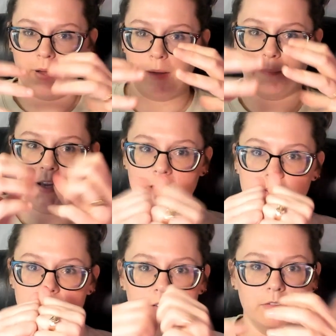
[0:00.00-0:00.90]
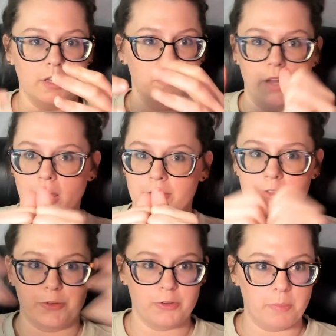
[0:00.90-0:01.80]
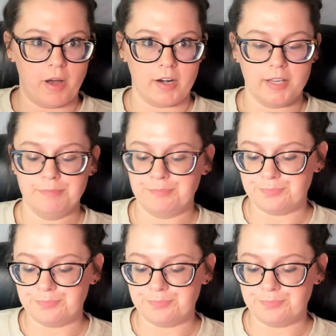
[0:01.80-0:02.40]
pumping the blood through the body.